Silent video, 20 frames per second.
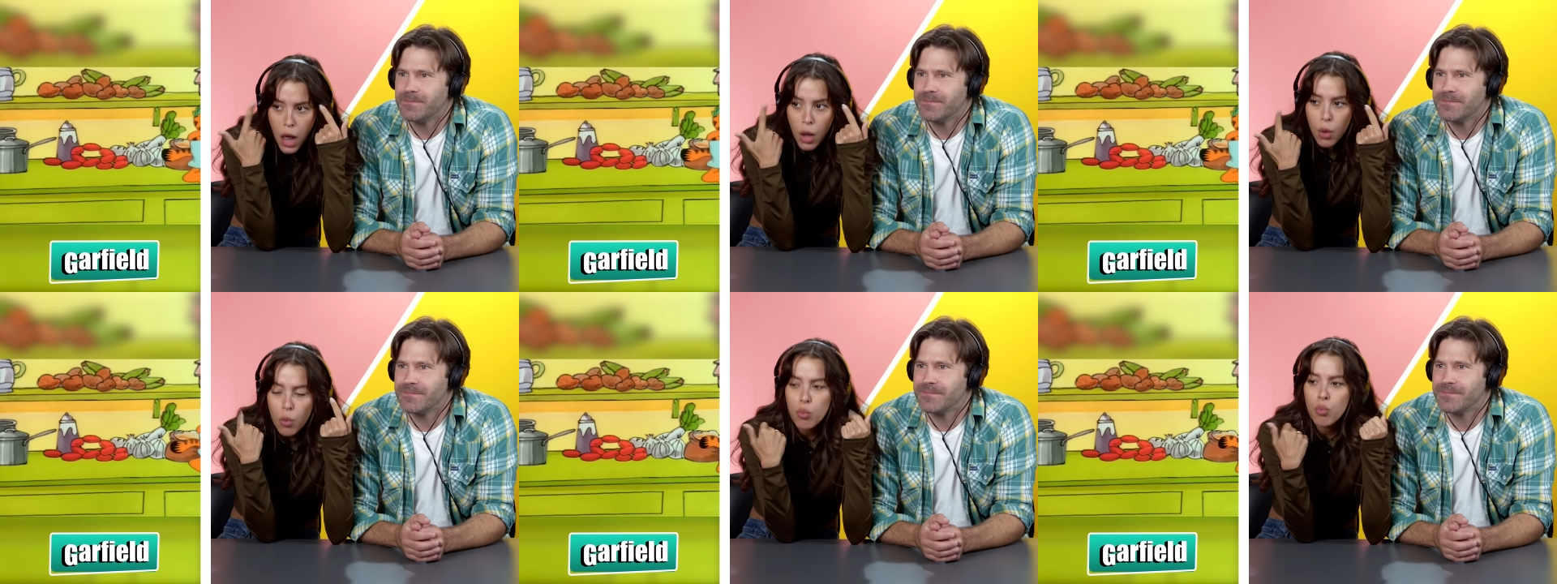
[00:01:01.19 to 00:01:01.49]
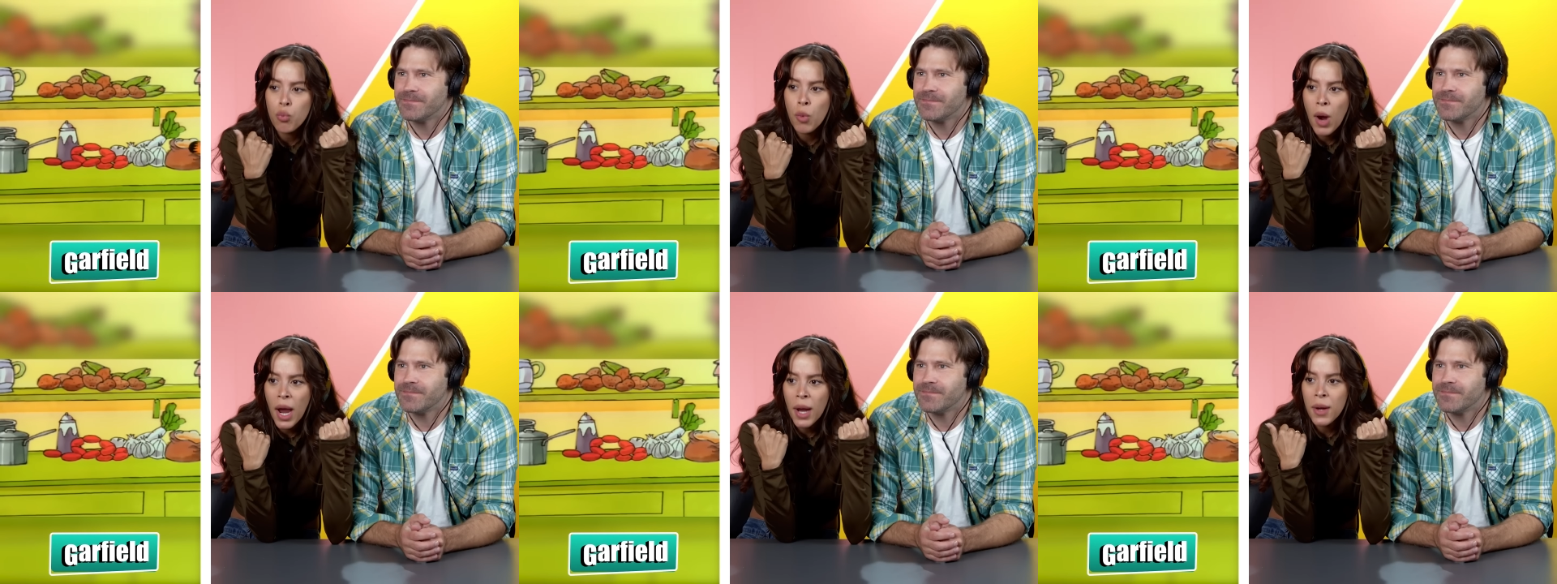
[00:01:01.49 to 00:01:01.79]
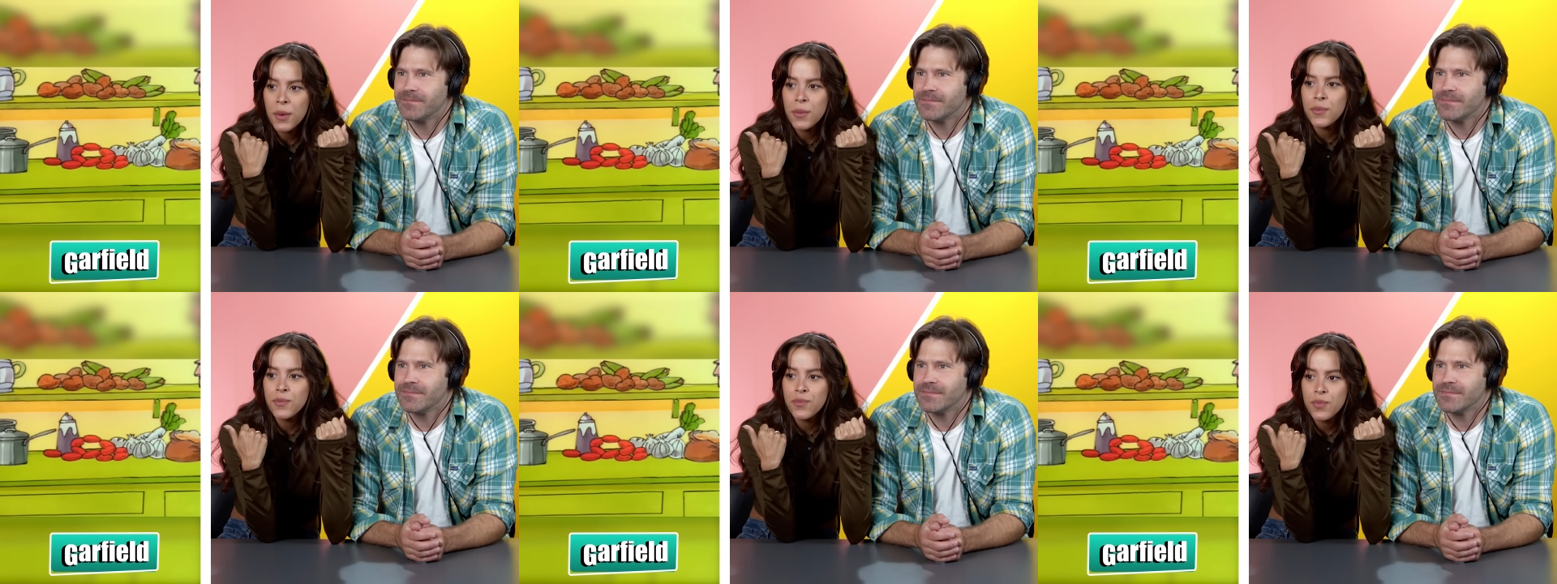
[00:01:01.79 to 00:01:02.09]
Speaker 1: And they like
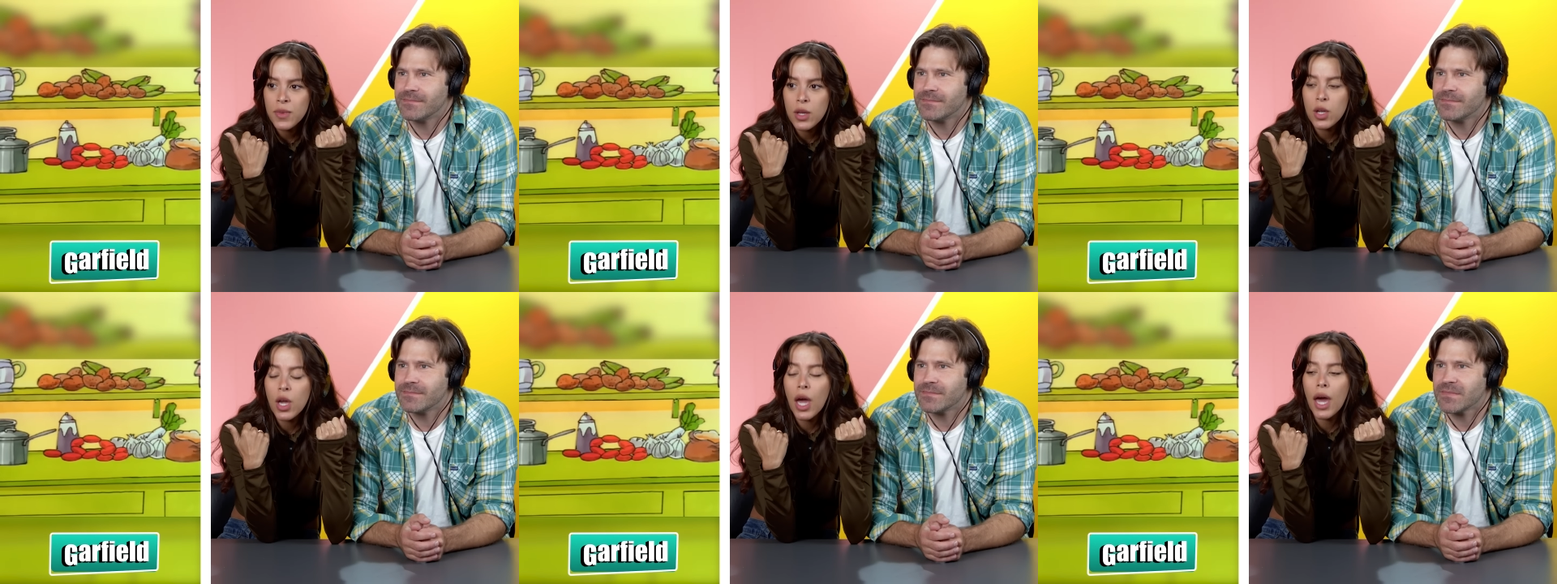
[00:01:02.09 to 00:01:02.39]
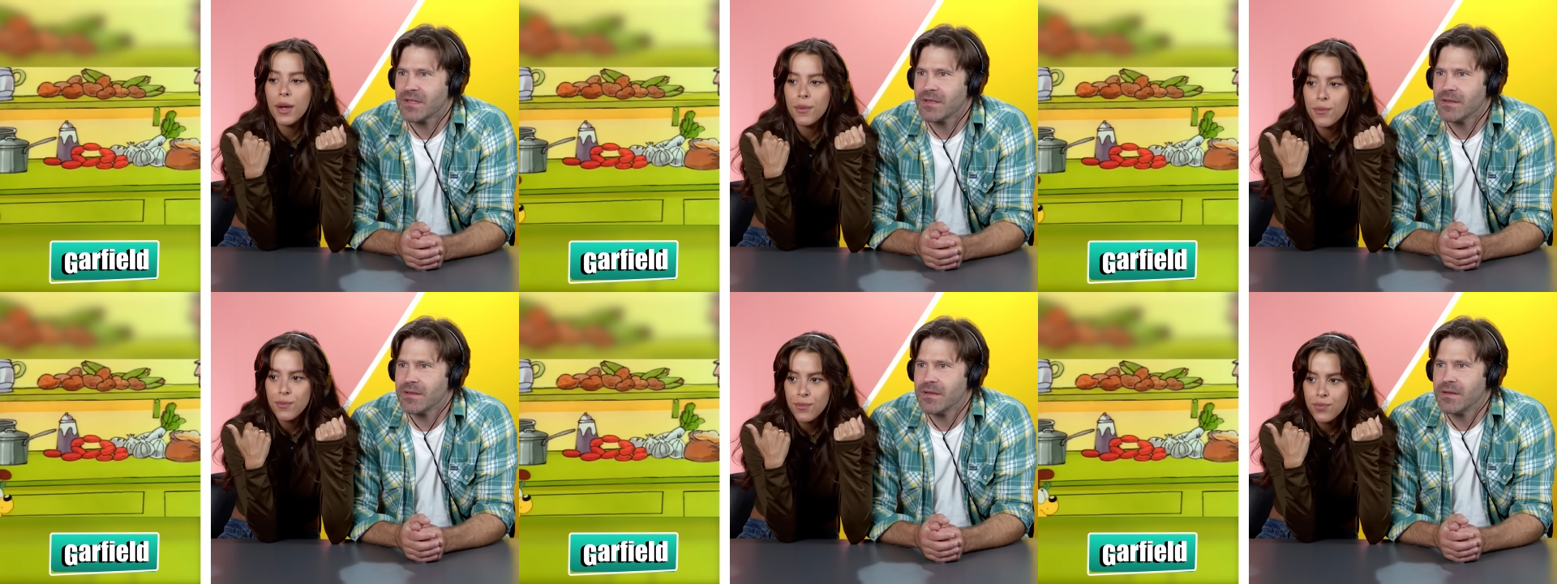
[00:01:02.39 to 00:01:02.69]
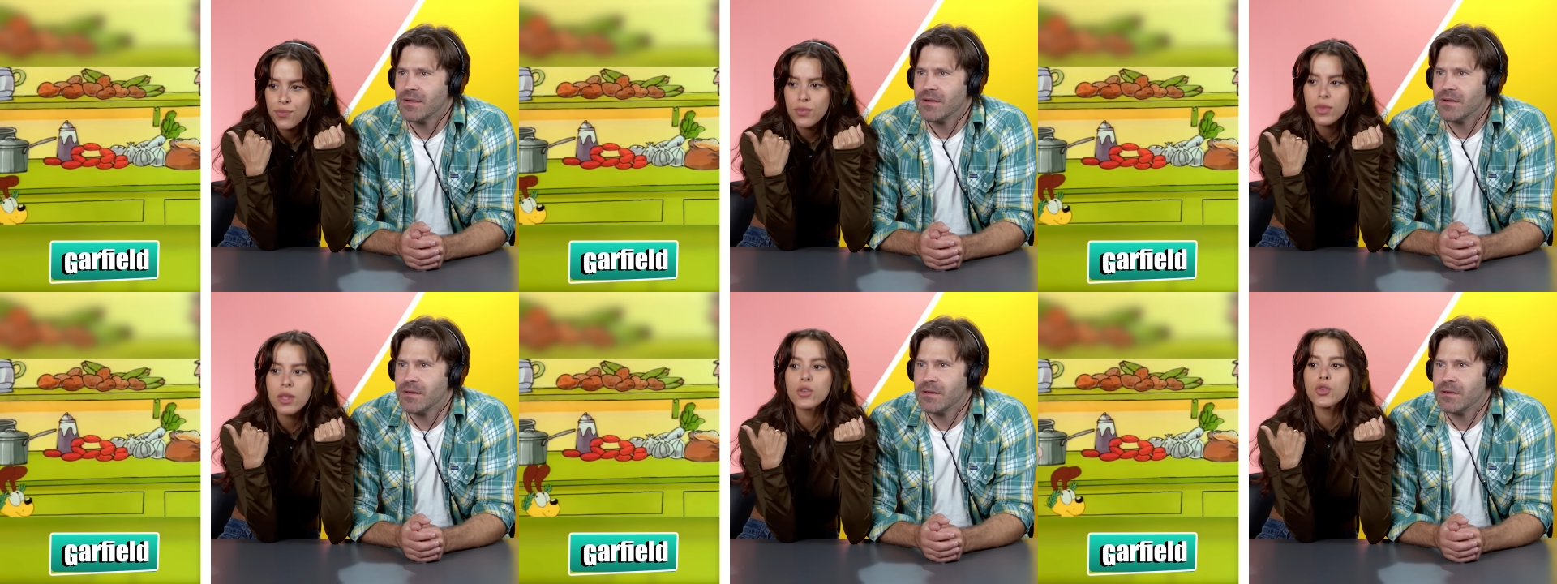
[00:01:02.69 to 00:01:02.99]
to be waited on.
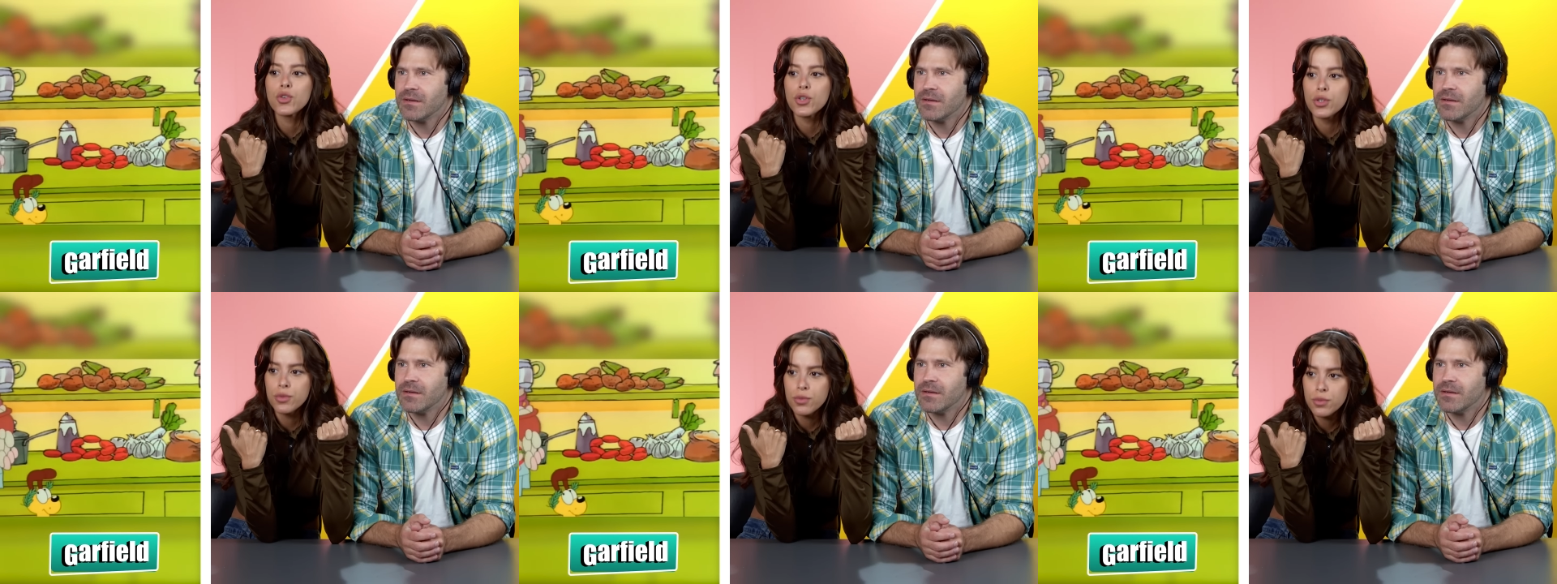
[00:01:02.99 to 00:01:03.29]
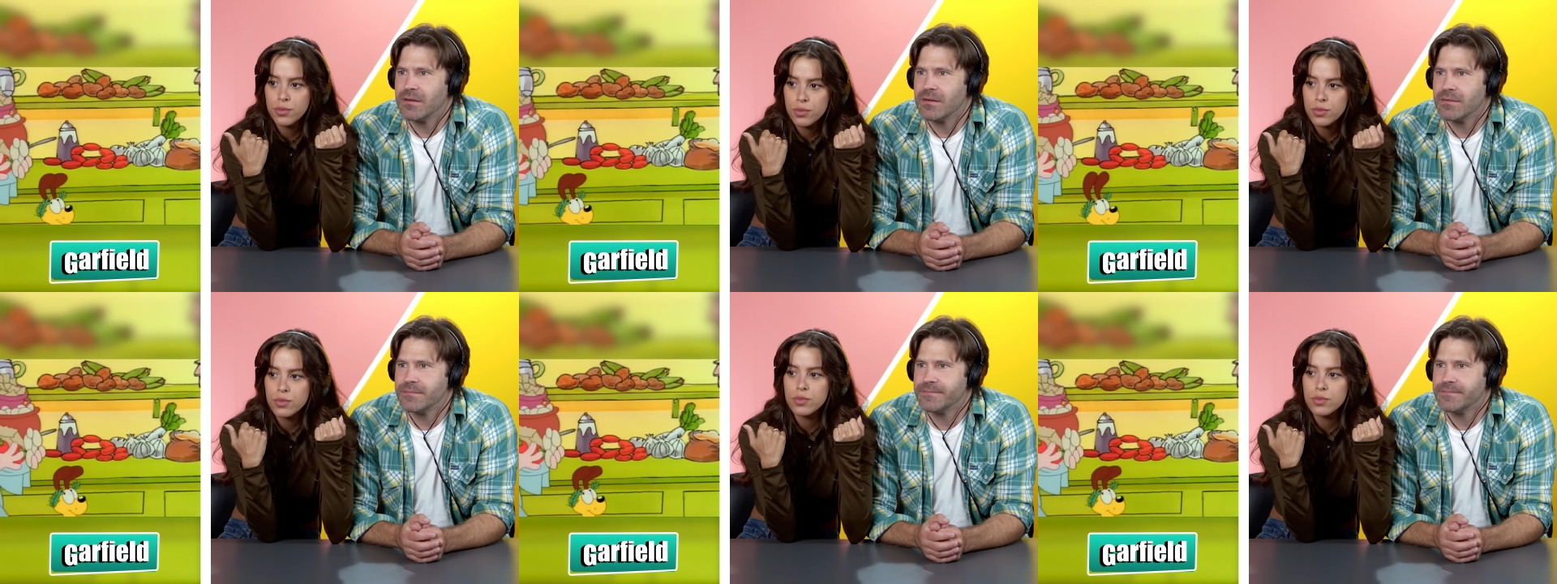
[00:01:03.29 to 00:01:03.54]
He figured